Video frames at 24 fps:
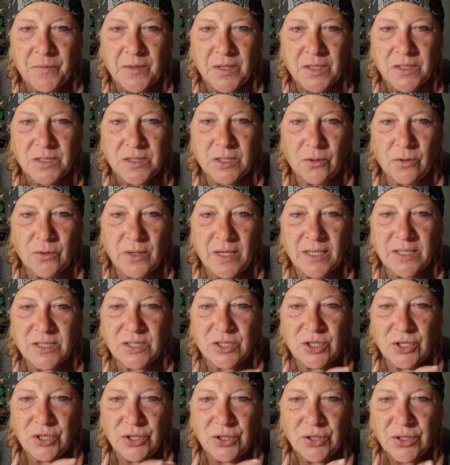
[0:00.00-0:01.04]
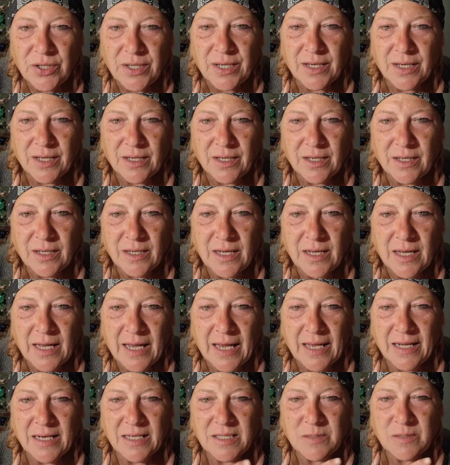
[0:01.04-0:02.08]
So it's cooking
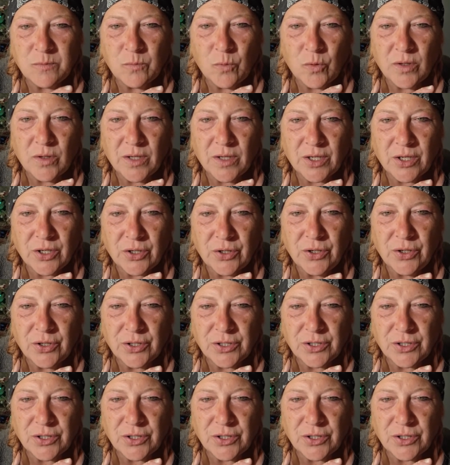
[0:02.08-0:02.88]
and it's more like a cooked